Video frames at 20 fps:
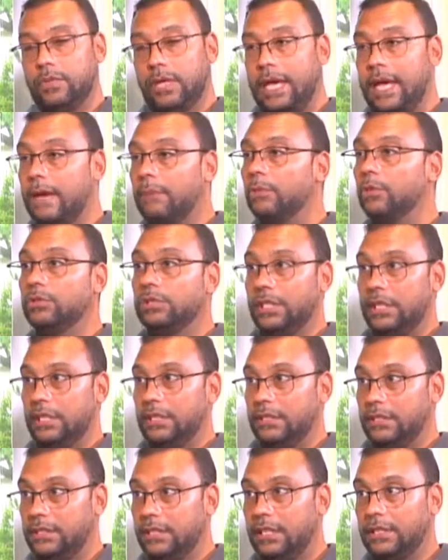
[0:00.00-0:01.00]

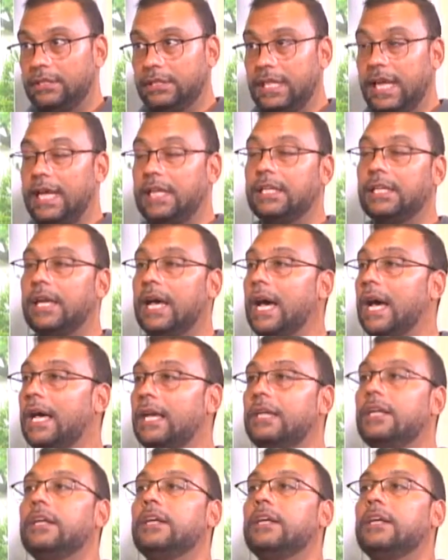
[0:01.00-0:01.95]
Hamilton's, Standardine.